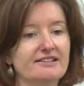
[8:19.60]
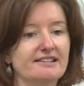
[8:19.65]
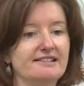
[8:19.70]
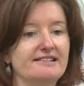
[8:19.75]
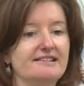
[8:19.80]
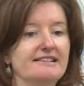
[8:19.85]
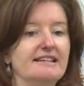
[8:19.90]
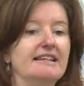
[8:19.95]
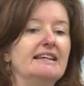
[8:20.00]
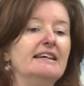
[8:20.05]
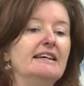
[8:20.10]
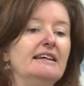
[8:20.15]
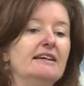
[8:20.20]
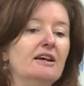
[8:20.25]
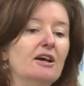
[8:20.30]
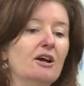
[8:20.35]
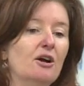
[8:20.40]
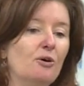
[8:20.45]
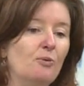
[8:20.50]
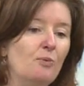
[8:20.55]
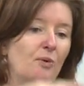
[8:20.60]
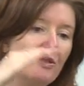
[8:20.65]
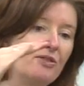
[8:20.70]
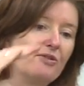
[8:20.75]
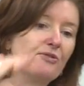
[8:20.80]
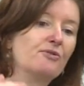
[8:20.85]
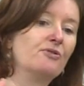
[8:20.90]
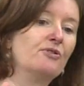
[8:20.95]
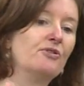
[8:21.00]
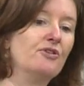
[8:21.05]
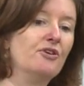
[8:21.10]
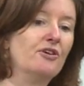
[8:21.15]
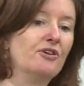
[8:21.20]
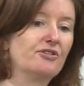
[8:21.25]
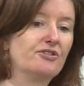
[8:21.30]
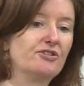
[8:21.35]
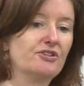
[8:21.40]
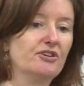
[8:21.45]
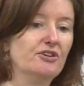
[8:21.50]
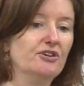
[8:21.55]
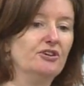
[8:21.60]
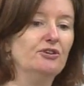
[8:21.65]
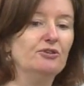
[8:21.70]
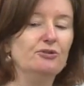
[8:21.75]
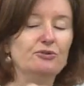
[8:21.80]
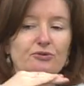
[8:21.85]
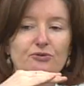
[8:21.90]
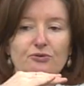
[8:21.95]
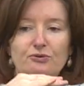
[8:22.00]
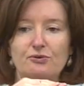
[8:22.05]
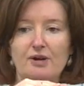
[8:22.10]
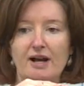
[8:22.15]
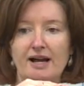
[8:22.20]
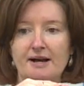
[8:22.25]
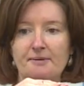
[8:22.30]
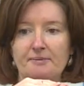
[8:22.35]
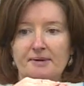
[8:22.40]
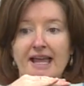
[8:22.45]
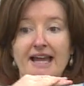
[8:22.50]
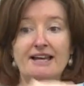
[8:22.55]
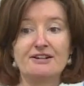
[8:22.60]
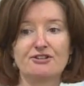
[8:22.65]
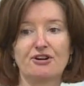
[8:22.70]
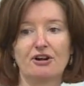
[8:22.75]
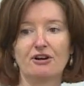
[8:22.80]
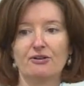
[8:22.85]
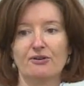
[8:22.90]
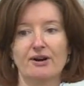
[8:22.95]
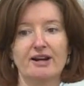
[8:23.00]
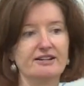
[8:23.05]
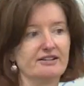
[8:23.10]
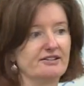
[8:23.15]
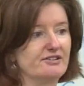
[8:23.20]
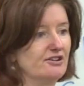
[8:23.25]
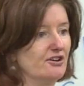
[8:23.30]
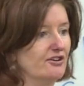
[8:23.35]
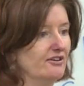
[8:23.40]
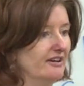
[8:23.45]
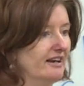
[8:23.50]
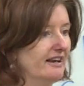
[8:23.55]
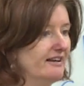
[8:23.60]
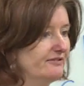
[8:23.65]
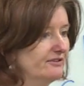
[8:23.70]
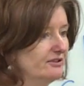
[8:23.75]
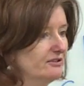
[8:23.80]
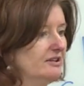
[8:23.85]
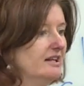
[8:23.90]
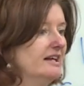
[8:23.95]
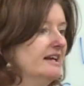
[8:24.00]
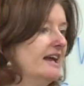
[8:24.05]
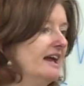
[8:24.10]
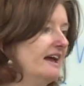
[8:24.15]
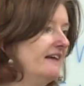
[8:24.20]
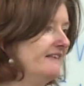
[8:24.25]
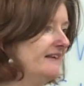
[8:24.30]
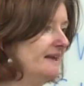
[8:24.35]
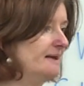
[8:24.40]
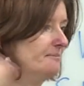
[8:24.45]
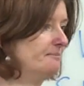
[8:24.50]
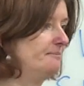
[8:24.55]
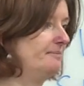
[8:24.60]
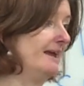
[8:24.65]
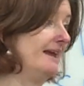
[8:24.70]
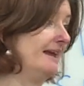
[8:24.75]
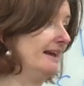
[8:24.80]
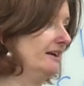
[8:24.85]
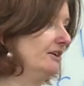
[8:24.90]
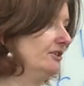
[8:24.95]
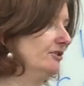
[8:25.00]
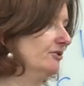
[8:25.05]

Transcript: to see whether or not you can tolerate a certain level, and then bang,